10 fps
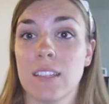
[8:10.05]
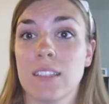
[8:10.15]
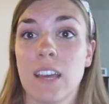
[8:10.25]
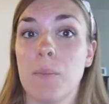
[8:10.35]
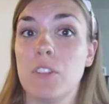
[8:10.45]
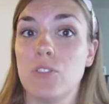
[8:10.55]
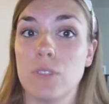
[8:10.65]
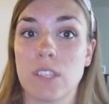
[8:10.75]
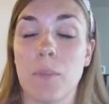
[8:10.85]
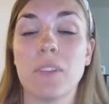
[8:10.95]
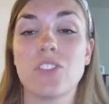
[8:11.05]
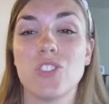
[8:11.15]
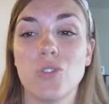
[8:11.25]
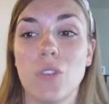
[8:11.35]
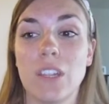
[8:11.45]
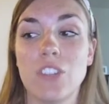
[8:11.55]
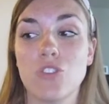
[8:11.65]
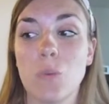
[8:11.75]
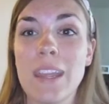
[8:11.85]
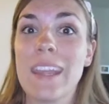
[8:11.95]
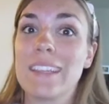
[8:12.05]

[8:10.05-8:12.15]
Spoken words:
at a time and 2 assignments due each week,